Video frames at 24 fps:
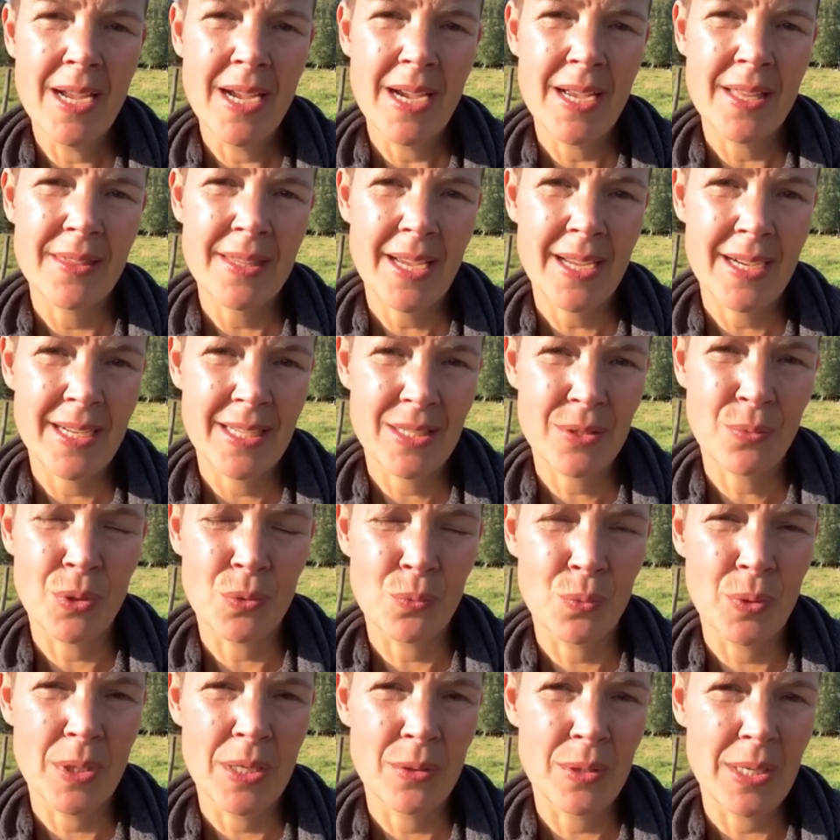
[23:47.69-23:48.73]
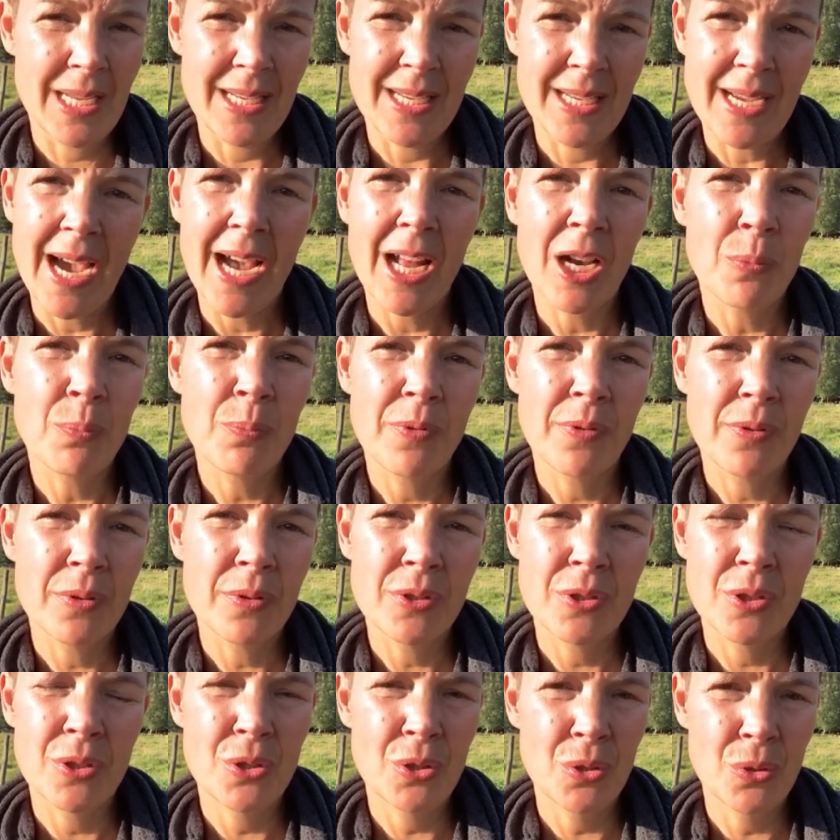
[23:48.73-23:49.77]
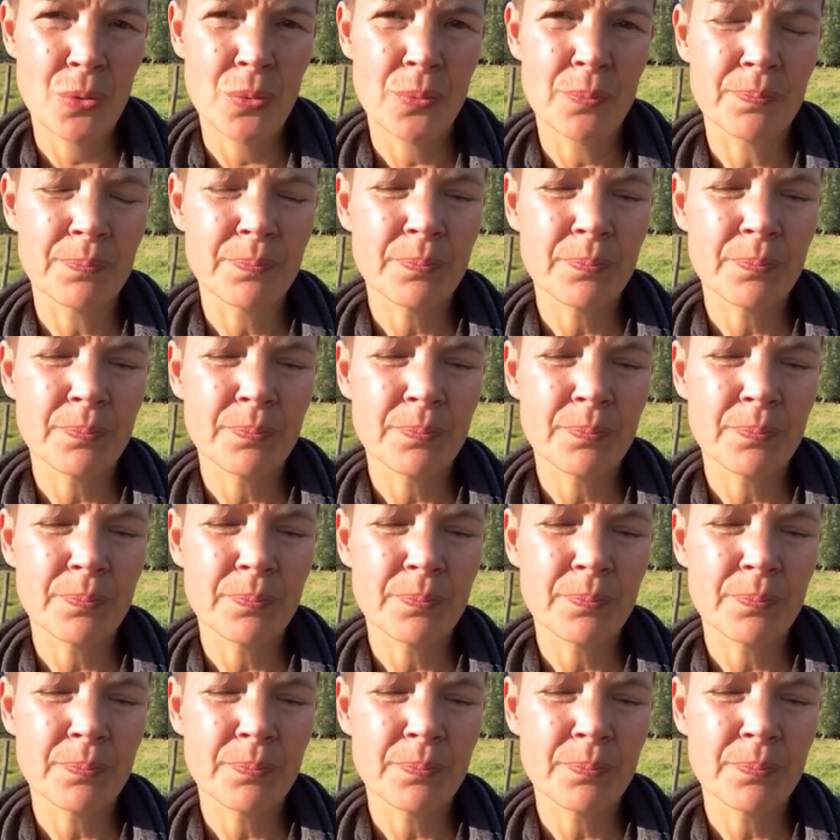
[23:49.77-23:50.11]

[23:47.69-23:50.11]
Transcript: and that is what we need help to do.